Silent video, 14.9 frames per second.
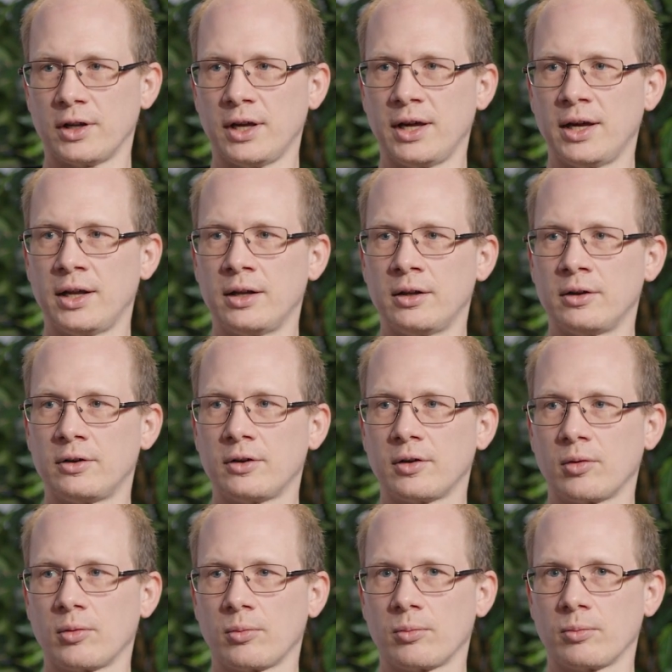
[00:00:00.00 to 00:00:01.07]
And
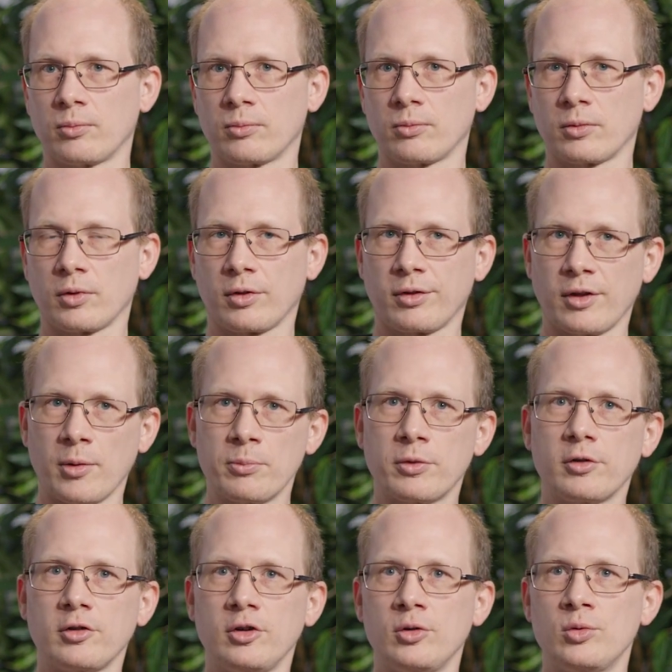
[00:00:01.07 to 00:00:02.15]
some
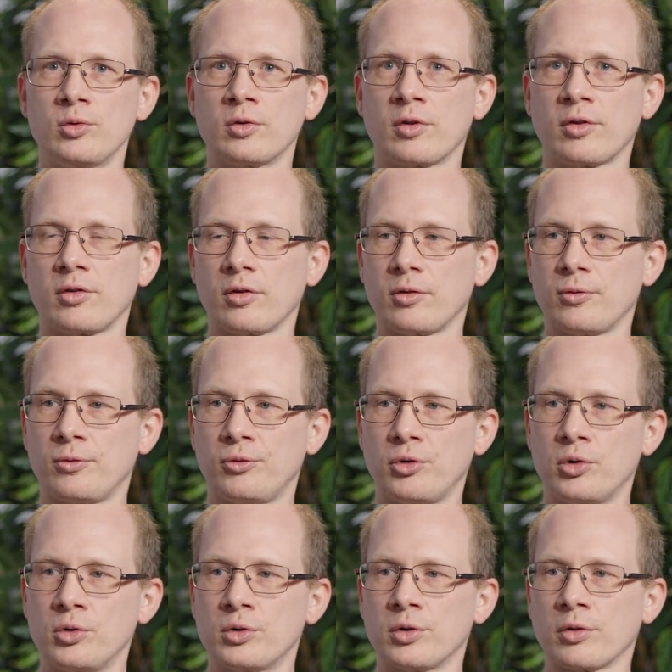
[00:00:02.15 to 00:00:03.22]
students
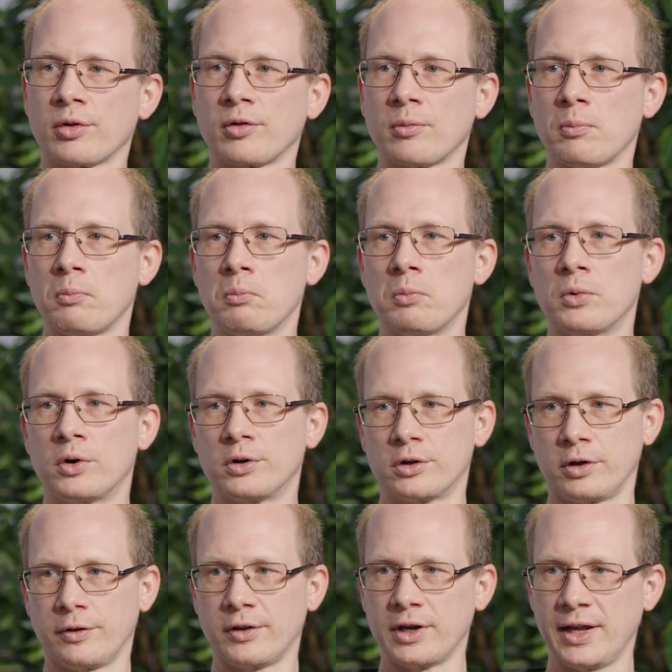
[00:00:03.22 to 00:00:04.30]
focus more on the